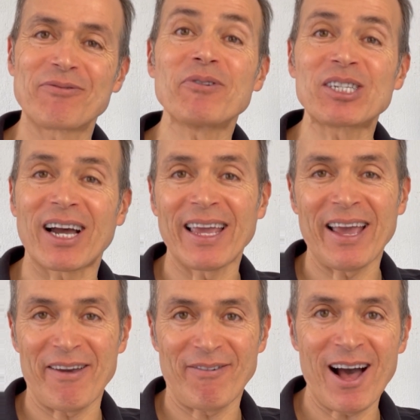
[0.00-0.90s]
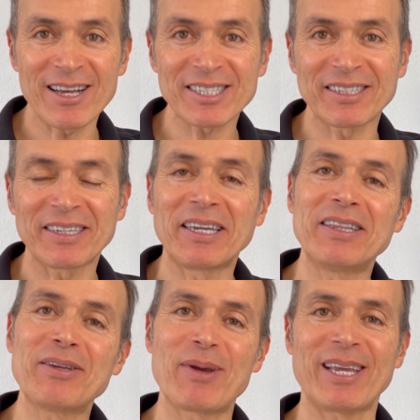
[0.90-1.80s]
which I have asked in
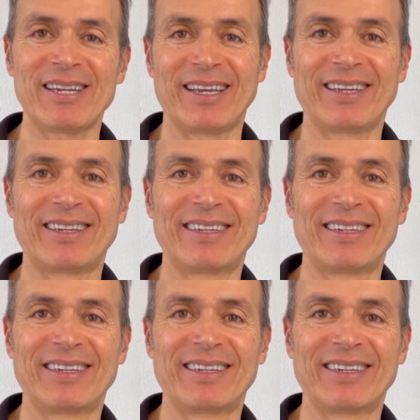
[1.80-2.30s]
the beginning.